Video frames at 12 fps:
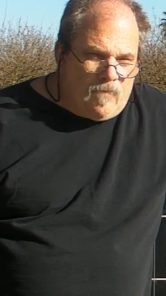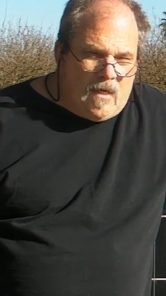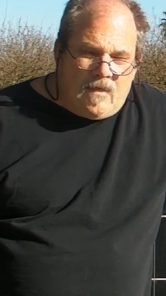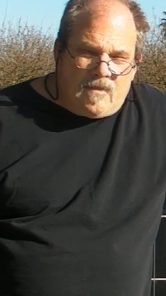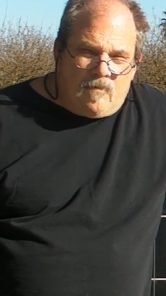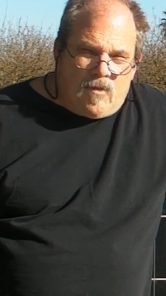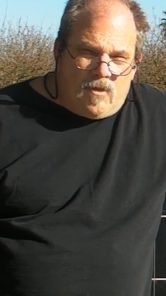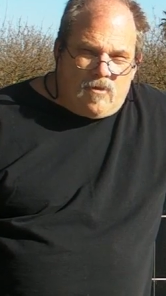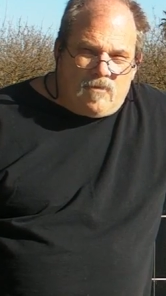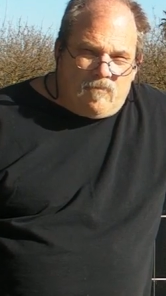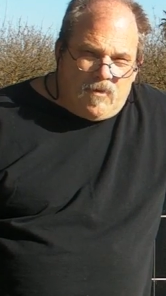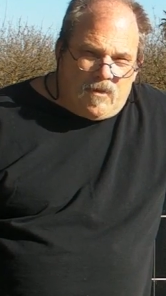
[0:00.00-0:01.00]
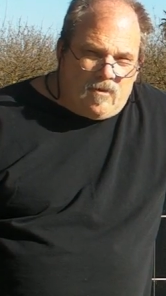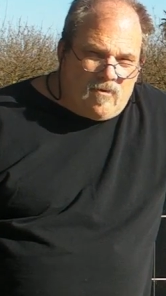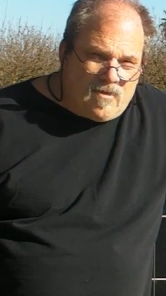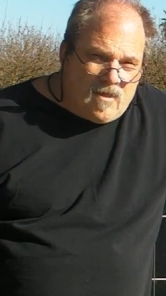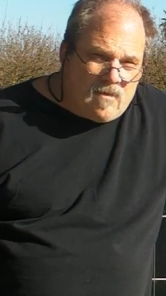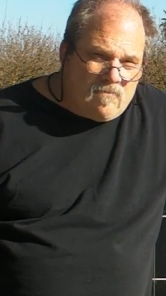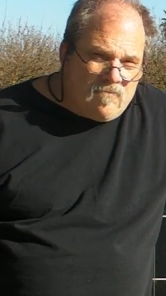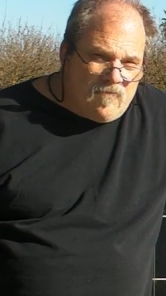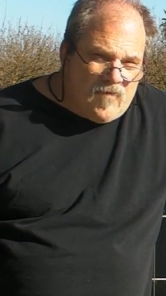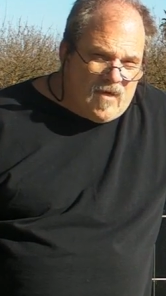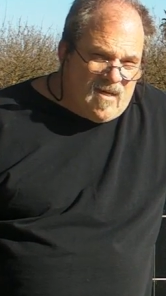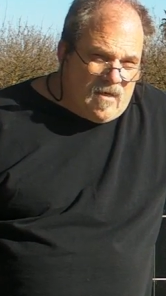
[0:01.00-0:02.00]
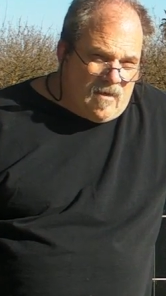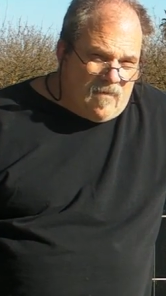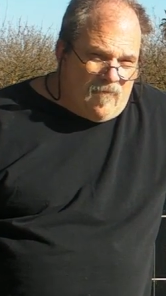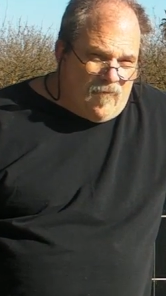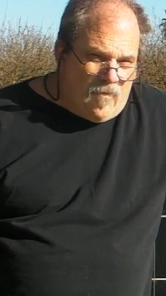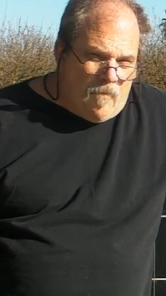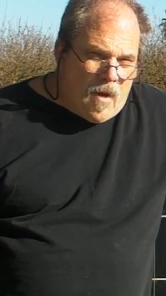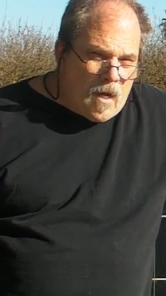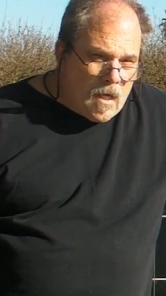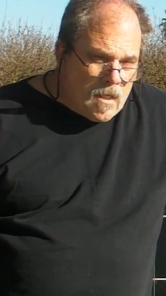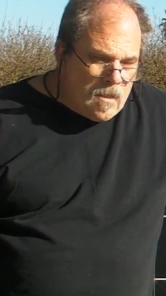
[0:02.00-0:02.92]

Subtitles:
buy some of those and put those in if we can get them for $1.